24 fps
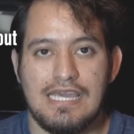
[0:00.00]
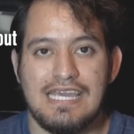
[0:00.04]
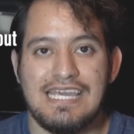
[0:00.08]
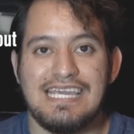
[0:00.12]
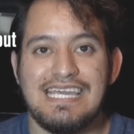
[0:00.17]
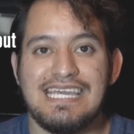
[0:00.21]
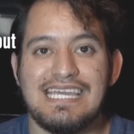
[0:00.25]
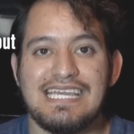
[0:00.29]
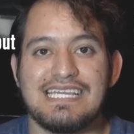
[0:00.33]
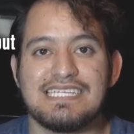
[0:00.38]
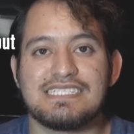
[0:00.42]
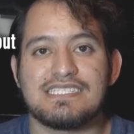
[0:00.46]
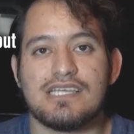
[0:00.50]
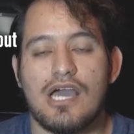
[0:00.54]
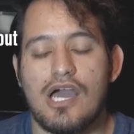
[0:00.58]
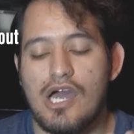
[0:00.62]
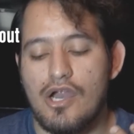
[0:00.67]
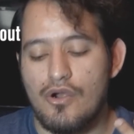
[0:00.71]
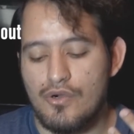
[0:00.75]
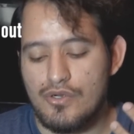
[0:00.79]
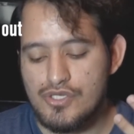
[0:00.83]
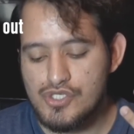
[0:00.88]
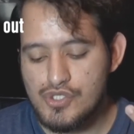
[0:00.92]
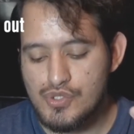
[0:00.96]
He is
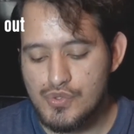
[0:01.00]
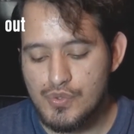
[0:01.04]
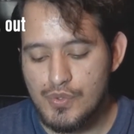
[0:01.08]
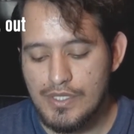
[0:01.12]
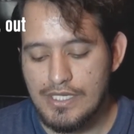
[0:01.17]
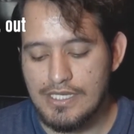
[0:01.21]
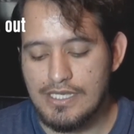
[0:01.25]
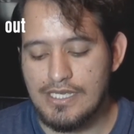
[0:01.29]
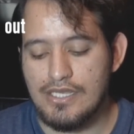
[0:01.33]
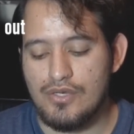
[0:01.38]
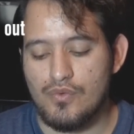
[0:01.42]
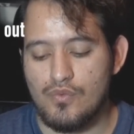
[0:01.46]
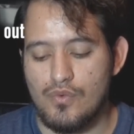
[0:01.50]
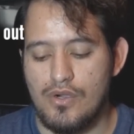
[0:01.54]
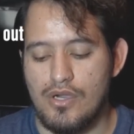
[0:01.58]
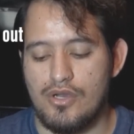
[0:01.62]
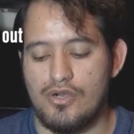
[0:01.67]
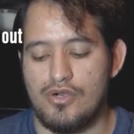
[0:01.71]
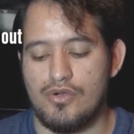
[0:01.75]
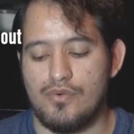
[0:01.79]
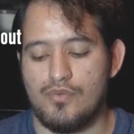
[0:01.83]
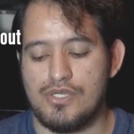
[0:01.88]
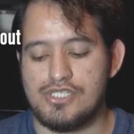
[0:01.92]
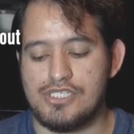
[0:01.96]
our drinking
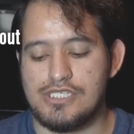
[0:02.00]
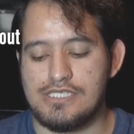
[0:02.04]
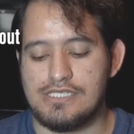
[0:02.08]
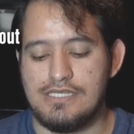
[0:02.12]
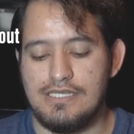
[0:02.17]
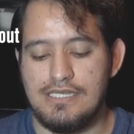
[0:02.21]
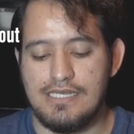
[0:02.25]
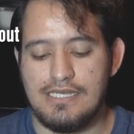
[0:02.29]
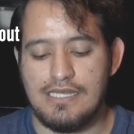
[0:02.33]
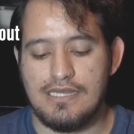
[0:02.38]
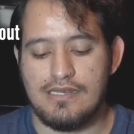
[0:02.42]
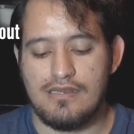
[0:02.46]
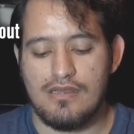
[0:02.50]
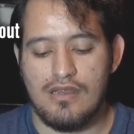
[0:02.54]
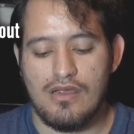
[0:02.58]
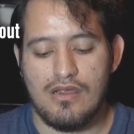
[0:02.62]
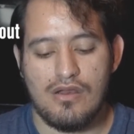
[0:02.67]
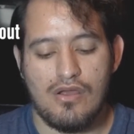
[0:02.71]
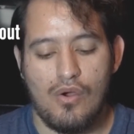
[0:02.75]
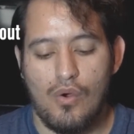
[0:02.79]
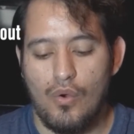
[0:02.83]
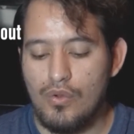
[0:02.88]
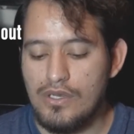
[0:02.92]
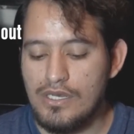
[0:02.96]
water, which is needed
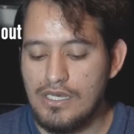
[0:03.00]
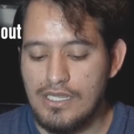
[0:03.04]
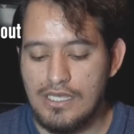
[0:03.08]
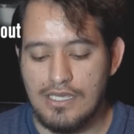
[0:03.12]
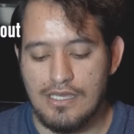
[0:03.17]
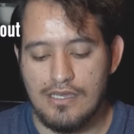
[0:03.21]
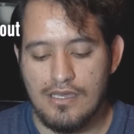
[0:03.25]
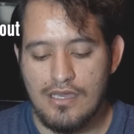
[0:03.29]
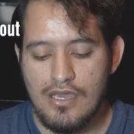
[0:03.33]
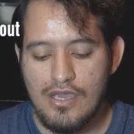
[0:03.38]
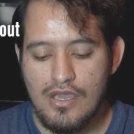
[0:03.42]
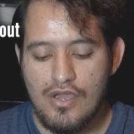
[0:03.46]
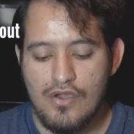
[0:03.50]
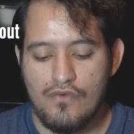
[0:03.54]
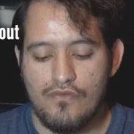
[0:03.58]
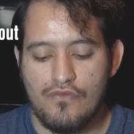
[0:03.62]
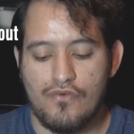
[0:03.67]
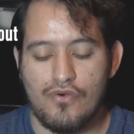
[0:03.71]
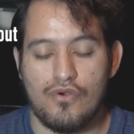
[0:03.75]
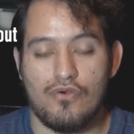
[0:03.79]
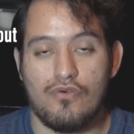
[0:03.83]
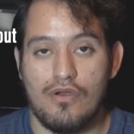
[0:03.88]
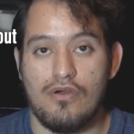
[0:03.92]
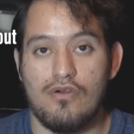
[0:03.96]
not only
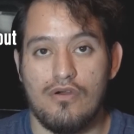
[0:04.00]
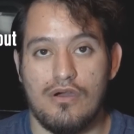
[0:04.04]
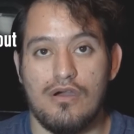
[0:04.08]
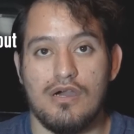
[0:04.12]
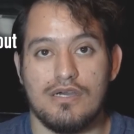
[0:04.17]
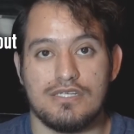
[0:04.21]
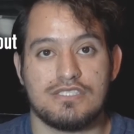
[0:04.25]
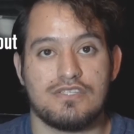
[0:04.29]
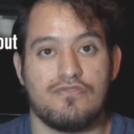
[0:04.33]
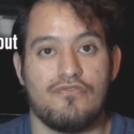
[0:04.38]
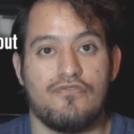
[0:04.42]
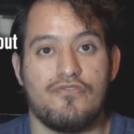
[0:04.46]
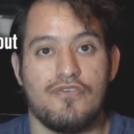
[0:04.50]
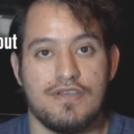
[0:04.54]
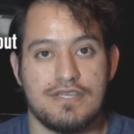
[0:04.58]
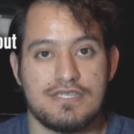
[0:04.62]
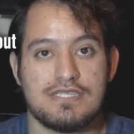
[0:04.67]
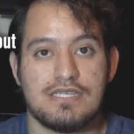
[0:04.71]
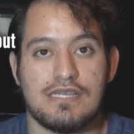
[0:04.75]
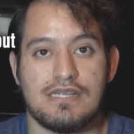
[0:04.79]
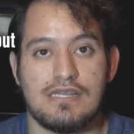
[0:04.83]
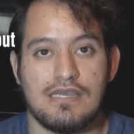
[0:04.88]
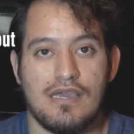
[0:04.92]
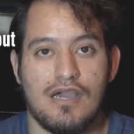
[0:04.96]
for us
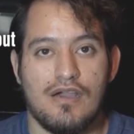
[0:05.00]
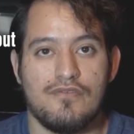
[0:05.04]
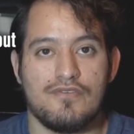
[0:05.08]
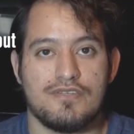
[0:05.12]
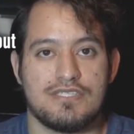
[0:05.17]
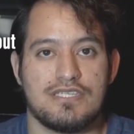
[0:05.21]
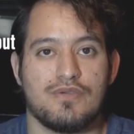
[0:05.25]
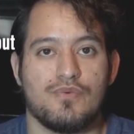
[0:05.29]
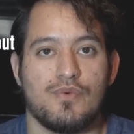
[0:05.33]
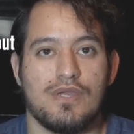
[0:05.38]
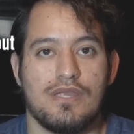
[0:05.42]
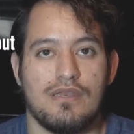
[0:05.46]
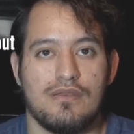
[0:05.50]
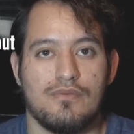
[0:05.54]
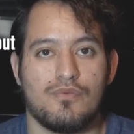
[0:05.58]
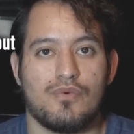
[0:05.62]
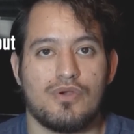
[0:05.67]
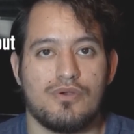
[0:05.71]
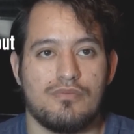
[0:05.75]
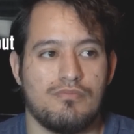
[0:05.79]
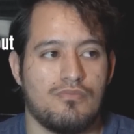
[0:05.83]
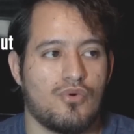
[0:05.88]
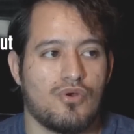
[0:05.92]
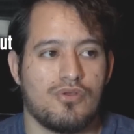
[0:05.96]
physically. Obviously,
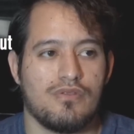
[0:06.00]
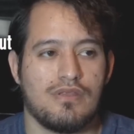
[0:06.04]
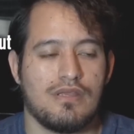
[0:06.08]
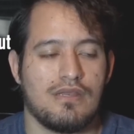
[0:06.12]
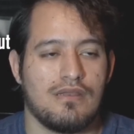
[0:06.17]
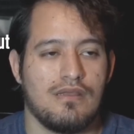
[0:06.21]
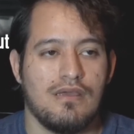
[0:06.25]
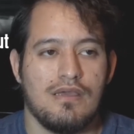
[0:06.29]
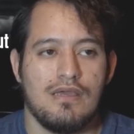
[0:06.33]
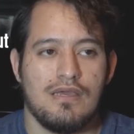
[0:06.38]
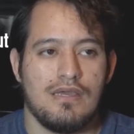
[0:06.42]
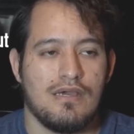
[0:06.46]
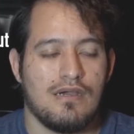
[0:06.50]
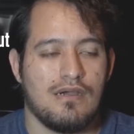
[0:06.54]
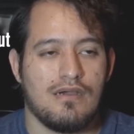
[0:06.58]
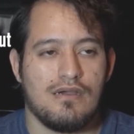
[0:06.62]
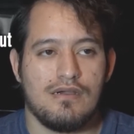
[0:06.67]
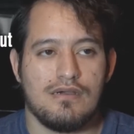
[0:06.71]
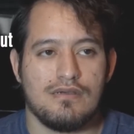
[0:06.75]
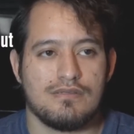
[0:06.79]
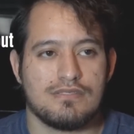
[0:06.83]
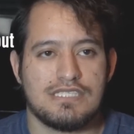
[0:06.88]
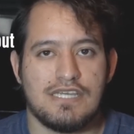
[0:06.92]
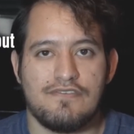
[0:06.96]
we're more than
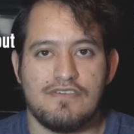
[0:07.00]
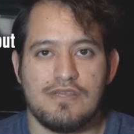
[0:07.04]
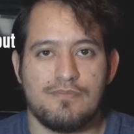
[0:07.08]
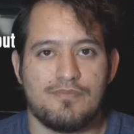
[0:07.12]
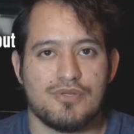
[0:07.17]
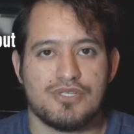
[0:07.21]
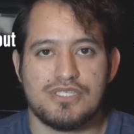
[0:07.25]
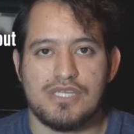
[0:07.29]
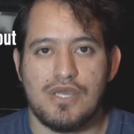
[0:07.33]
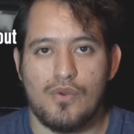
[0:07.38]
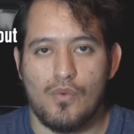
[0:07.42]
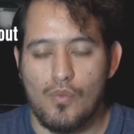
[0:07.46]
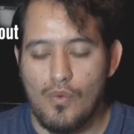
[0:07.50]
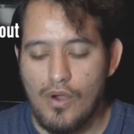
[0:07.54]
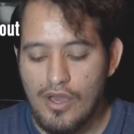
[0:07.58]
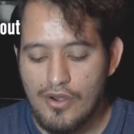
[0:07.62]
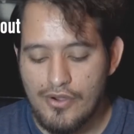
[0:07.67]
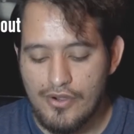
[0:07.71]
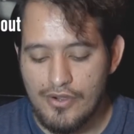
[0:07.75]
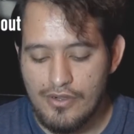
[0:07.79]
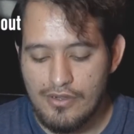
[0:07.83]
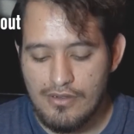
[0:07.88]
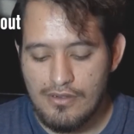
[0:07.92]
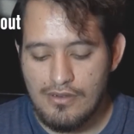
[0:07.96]
70%
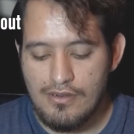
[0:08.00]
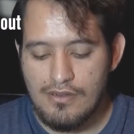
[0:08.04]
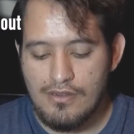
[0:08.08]
water.